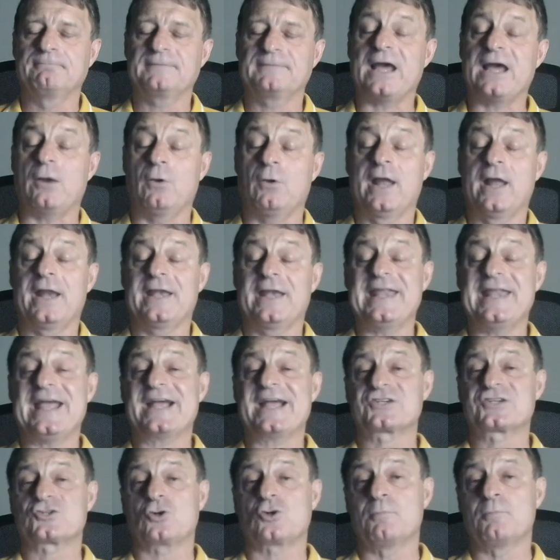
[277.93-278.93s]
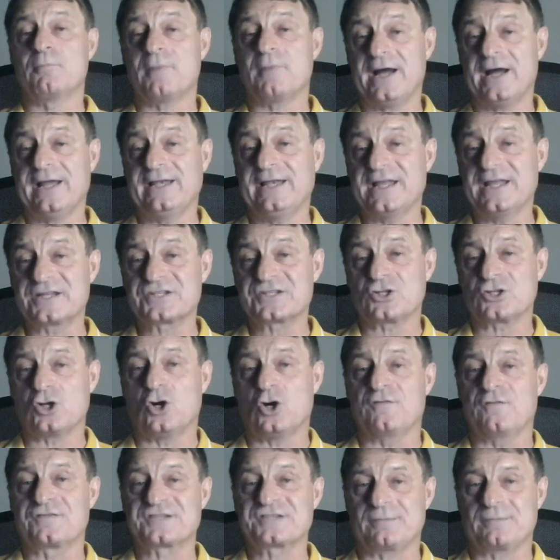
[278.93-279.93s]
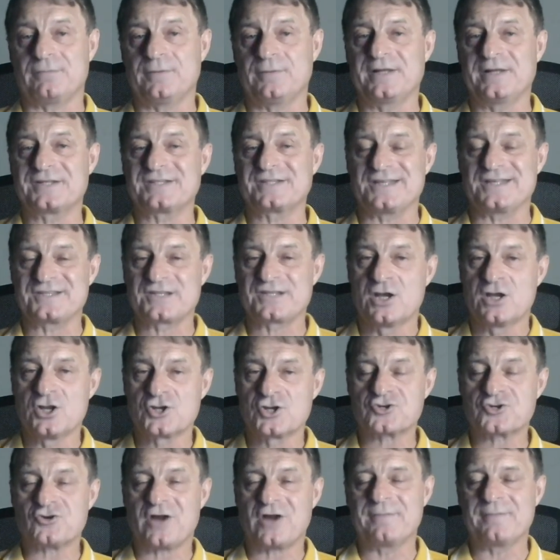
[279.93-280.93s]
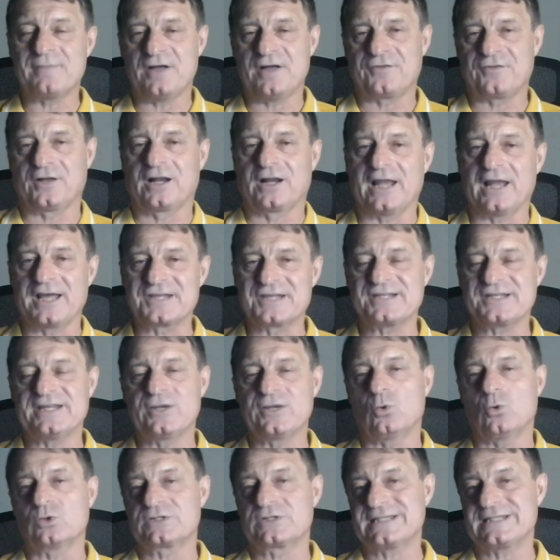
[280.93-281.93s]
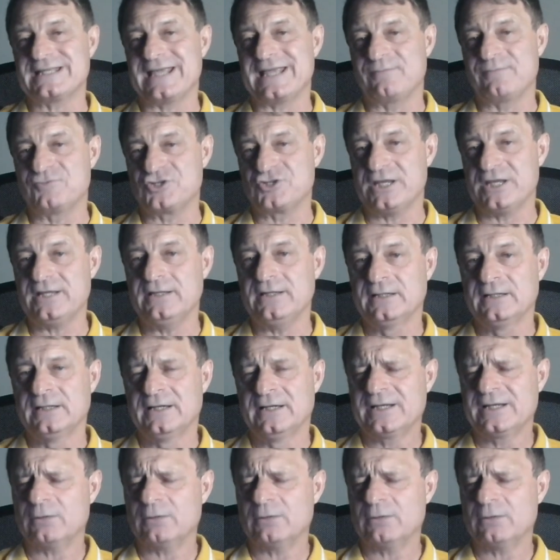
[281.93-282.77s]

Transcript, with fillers: Now, next on my list of supplements is trimethylglycine or TMG.